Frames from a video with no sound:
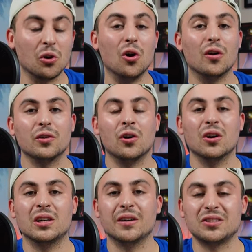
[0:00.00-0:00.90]
But those are
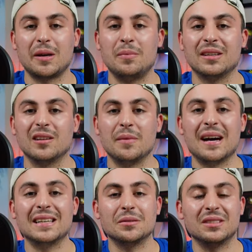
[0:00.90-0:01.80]
all the hardcovers I
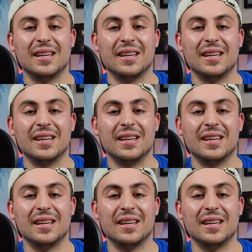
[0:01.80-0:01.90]
picked up.